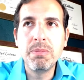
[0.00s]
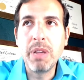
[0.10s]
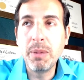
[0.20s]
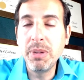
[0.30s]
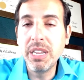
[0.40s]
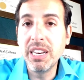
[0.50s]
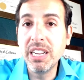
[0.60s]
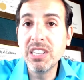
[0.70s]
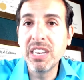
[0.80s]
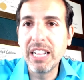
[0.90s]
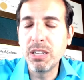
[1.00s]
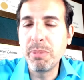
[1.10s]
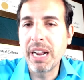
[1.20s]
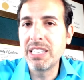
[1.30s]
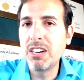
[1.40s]
Maybe it is an
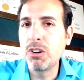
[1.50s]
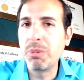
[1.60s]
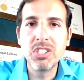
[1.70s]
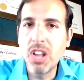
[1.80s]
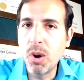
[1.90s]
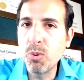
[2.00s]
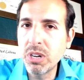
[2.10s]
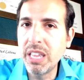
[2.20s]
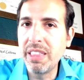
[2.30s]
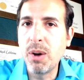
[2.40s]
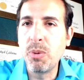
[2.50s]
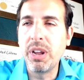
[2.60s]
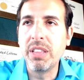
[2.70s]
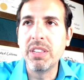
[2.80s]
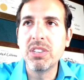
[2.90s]
antibacterial, but it's not working that
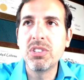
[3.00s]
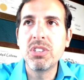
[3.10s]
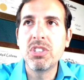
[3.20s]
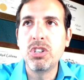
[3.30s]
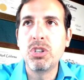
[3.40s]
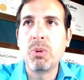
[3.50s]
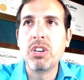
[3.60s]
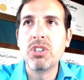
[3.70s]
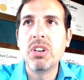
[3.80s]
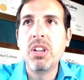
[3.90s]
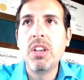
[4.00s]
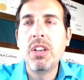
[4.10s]
way in this situation.